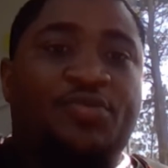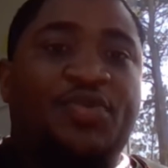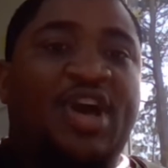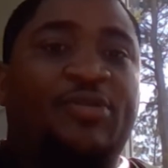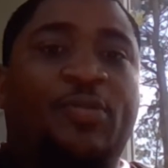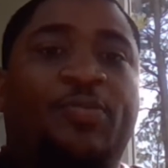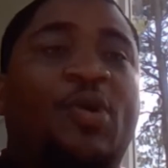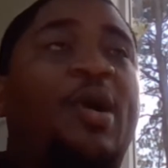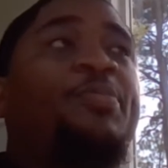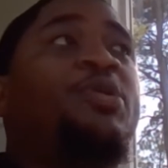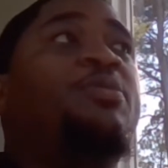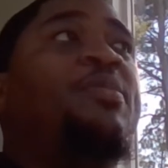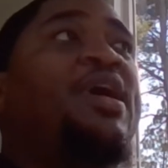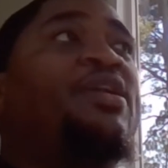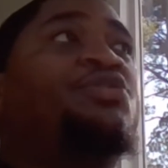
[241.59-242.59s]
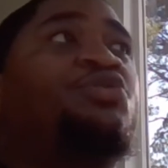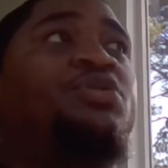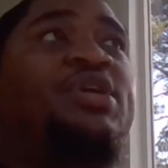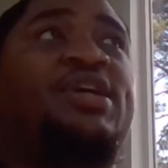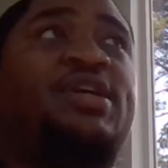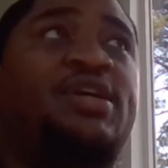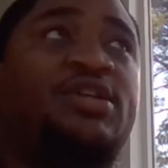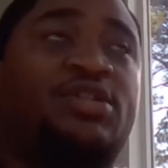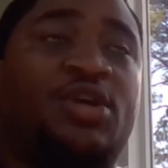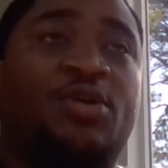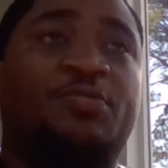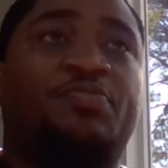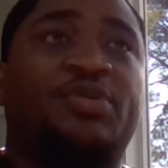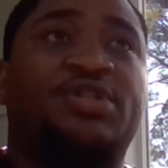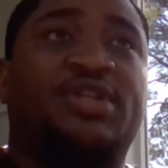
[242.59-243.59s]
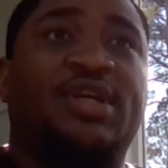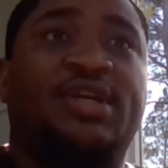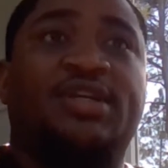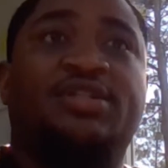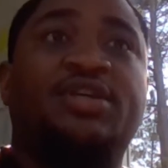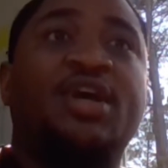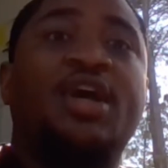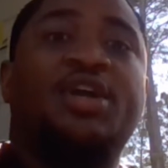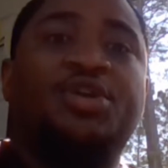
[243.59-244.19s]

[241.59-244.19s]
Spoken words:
if you have a property manager, they get a certain percentage.